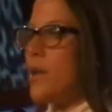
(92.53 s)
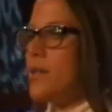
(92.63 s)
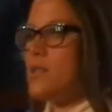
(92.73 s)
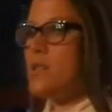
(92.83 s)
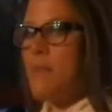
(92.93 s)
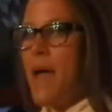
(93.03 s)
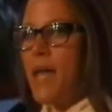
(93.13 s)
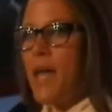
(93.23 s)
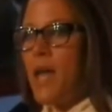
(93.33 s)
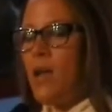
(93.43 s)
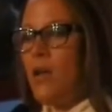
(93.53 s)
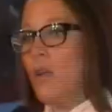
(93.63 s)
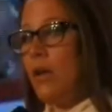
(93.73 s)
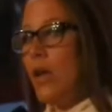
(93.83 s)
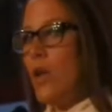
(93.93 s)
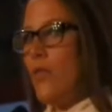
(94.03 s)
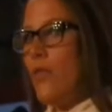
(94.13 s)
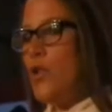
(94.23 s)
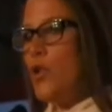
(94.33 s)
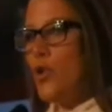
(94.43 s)
is he's making
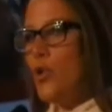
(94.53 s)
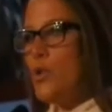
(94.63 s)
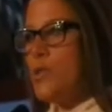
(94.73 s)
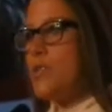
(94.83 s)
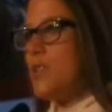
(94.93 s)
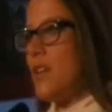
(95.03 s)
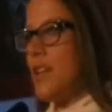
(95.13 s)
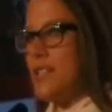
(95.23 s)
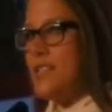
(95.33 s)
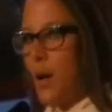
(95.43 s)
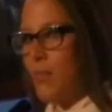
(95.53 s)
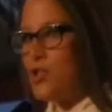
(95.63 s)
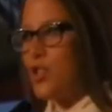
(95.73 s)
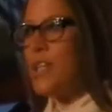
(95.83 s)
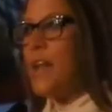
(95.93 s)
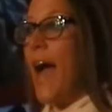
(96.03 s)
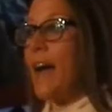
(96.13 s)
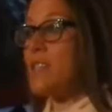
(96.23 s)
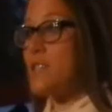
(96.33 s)
the news consumption